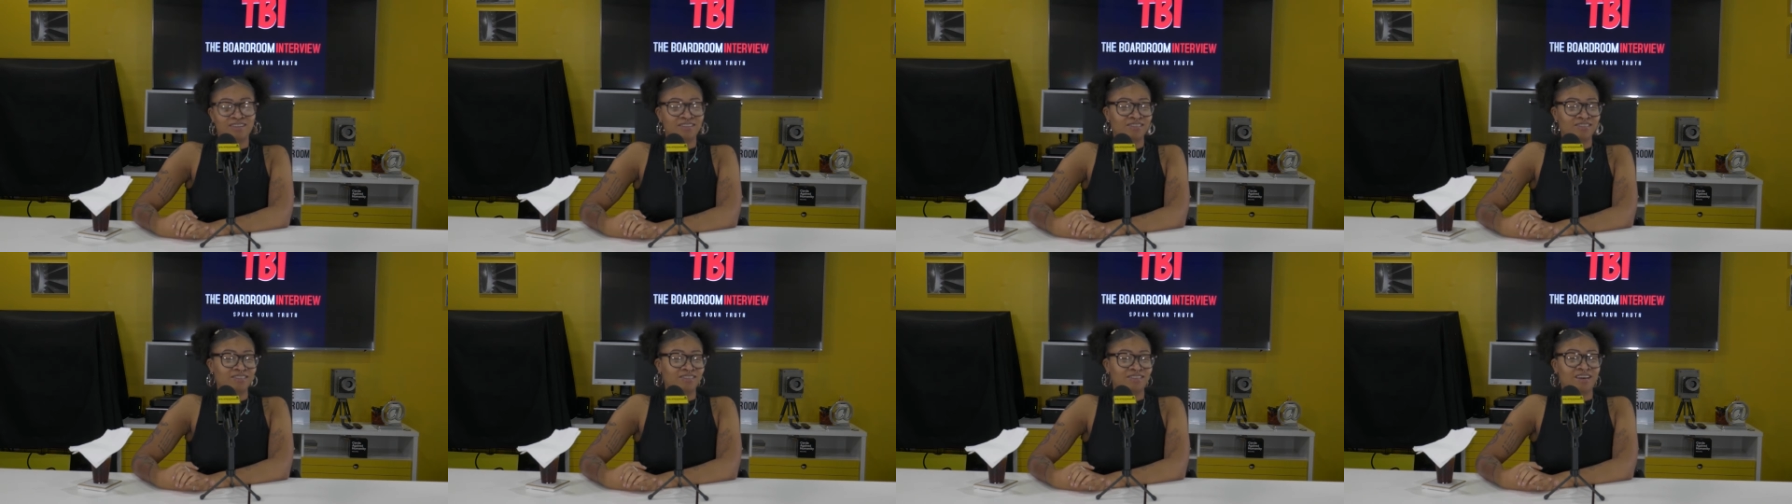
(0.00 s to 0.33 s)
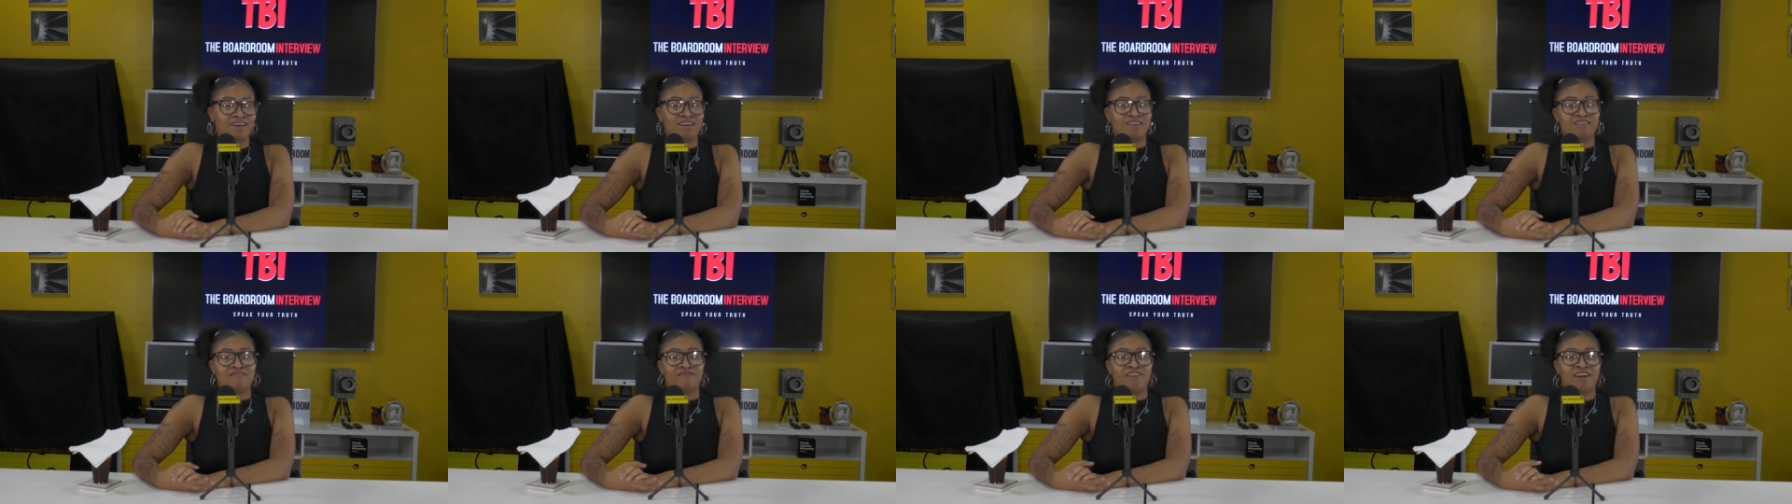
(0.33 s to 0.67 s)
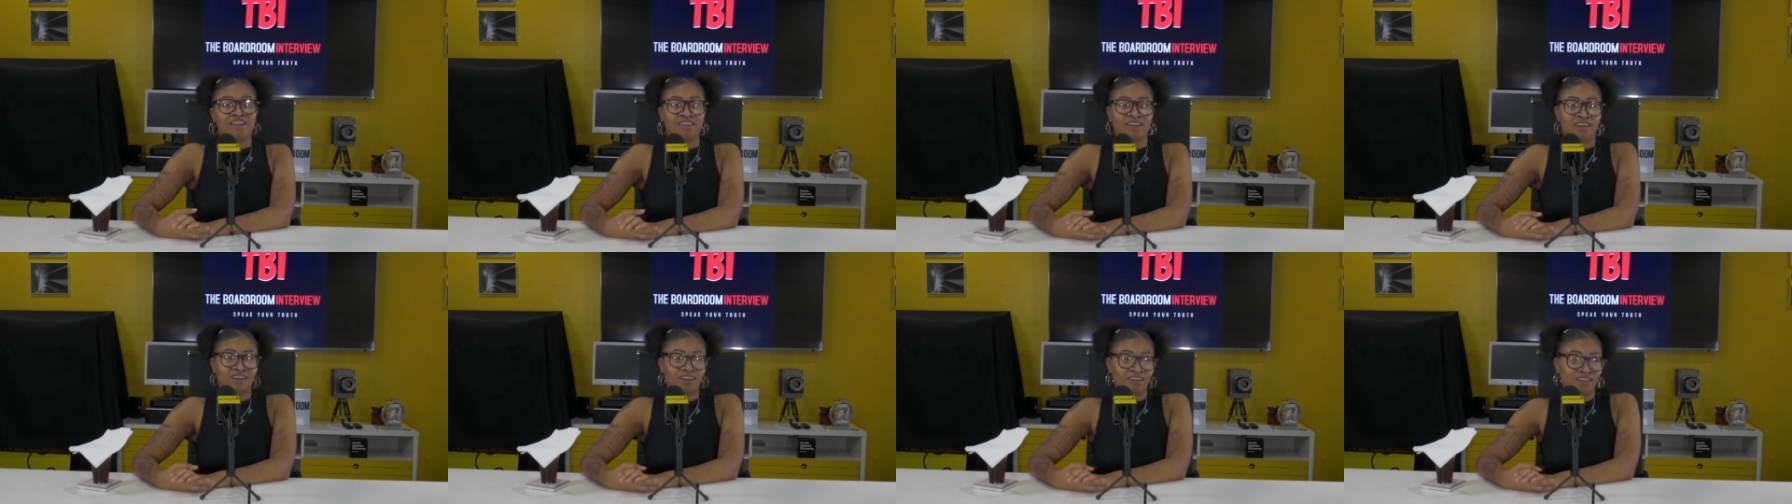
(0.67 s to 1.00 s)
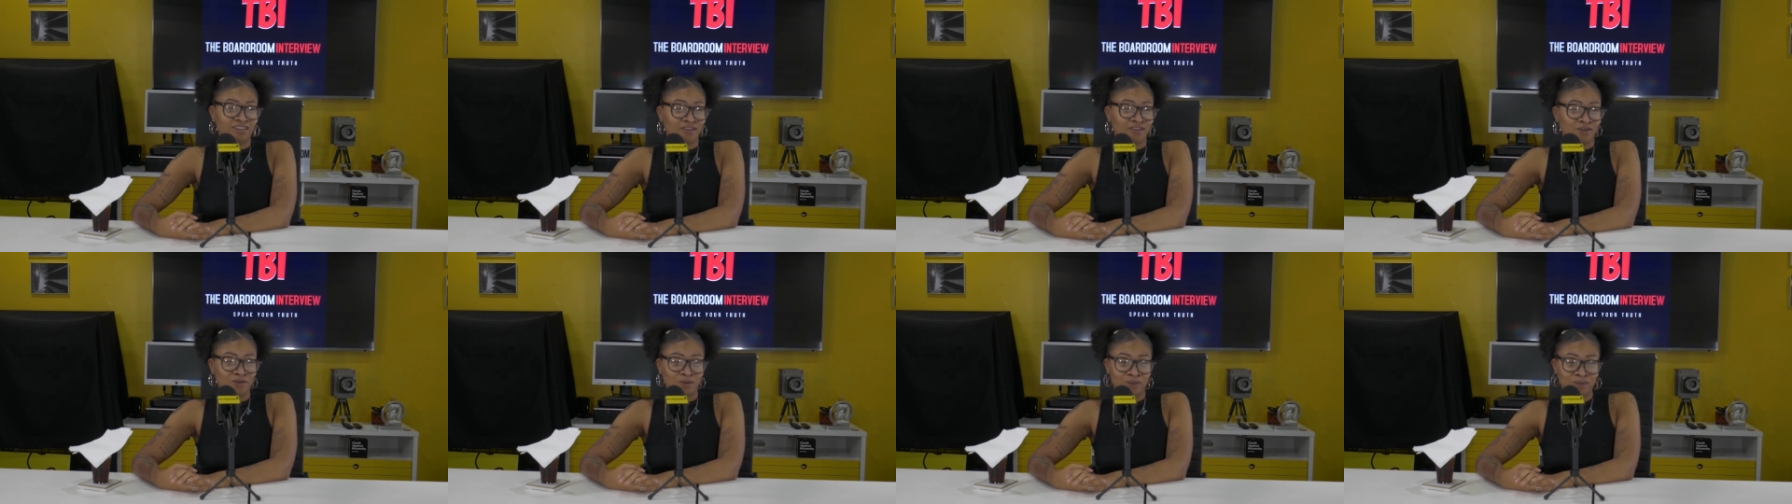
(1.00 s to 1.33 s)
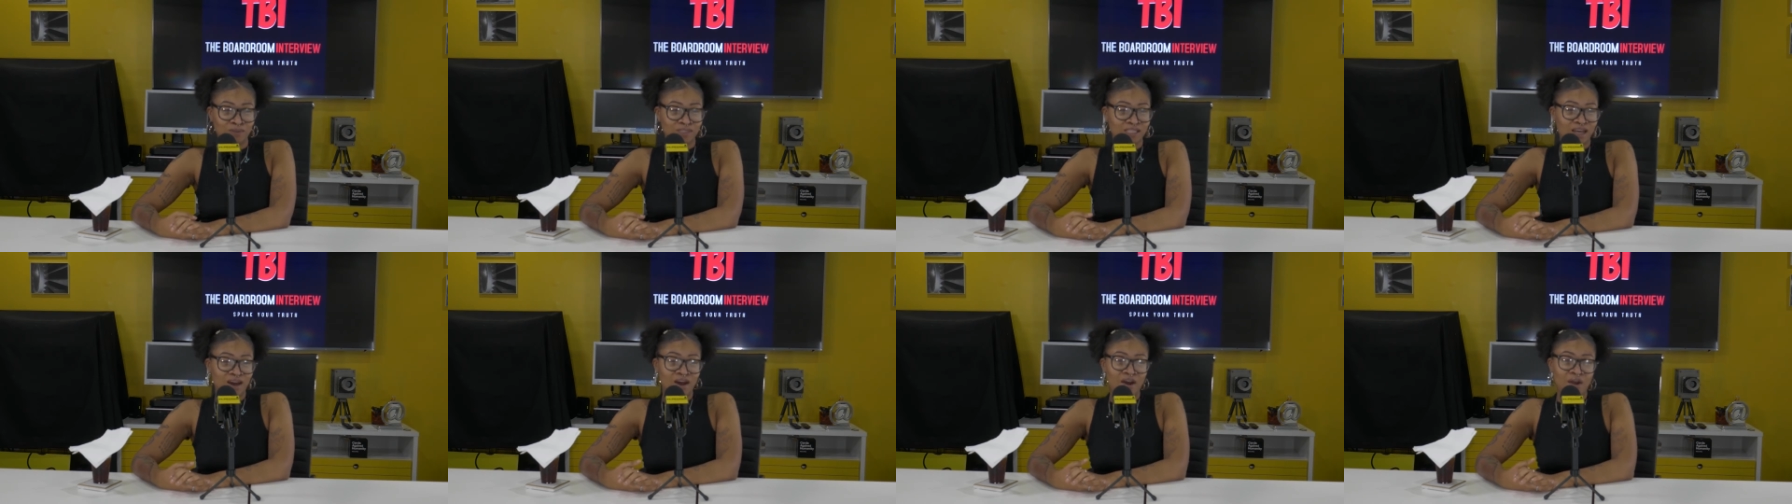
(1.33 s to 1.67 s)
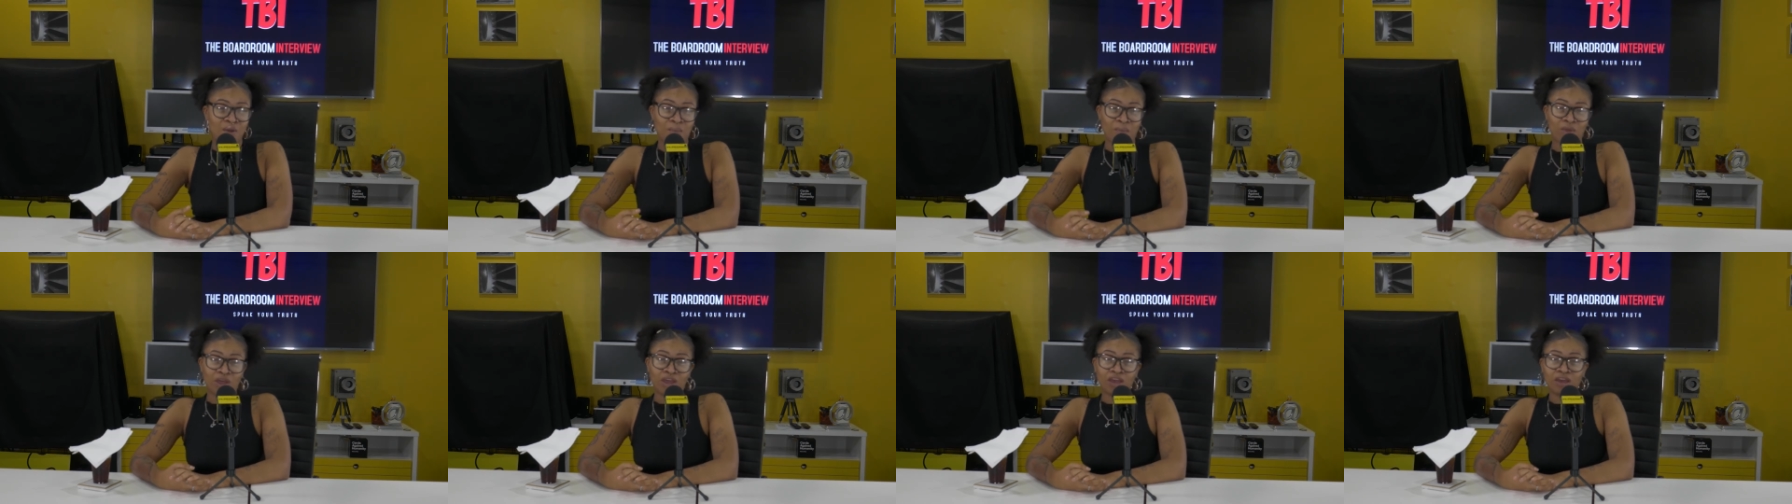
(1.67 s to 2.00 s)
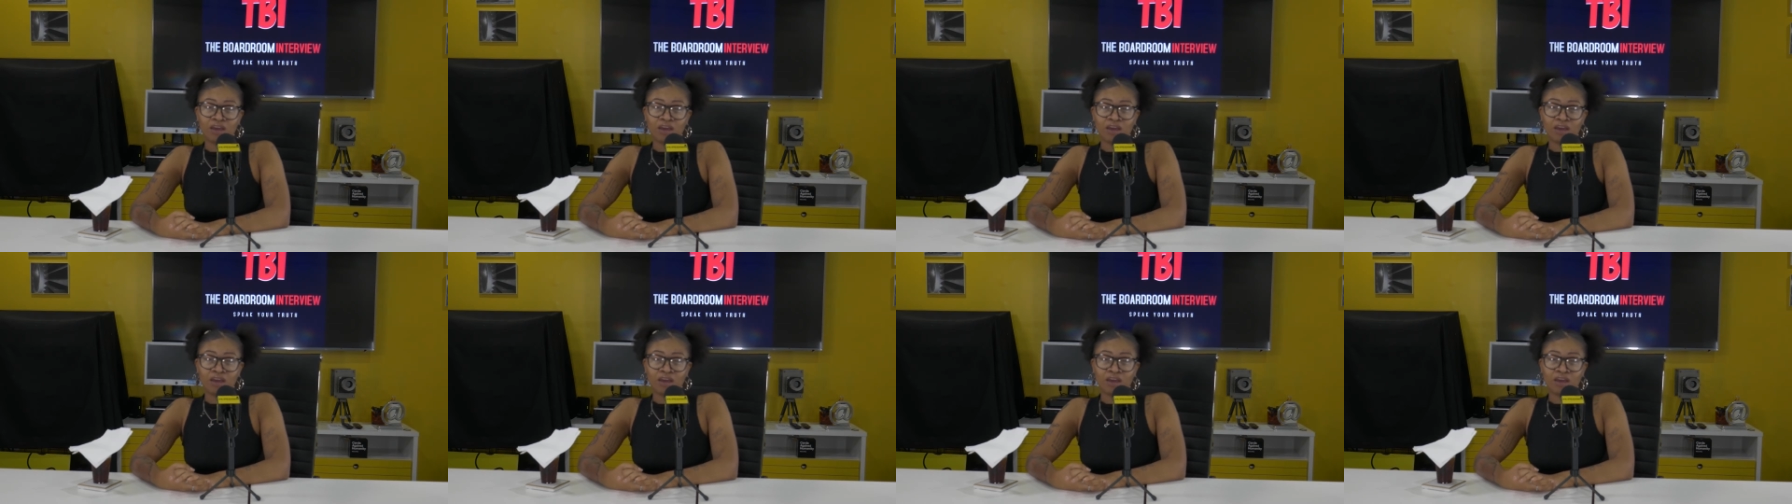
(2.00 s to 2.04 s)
east side of Atlanta the whole time.